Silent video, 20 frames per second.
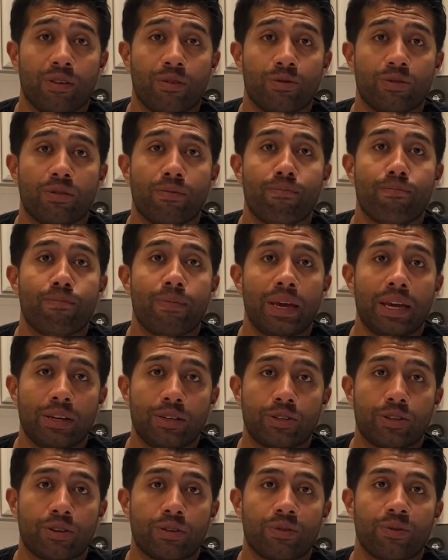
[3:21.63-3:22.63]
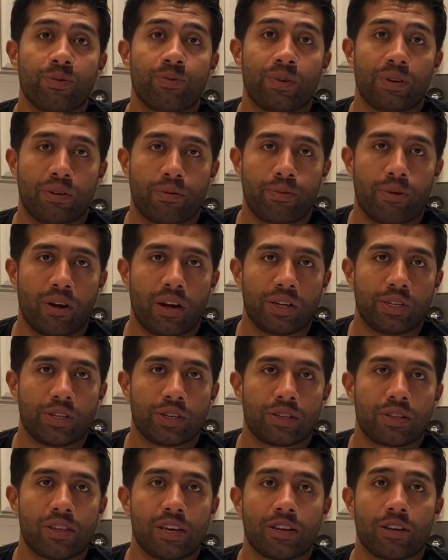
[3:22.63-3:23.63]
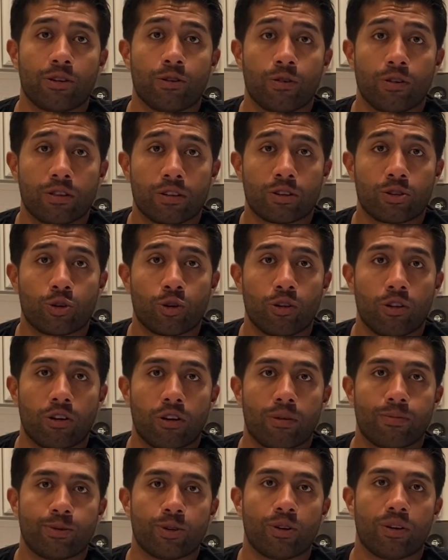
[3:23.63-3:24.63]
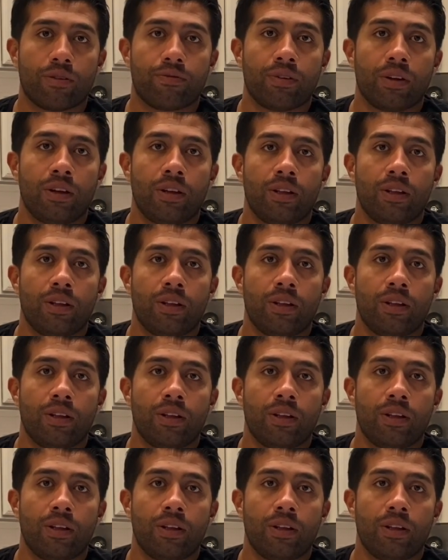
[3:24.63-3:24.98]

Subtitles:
It was a major winter project, taking all the control arms off,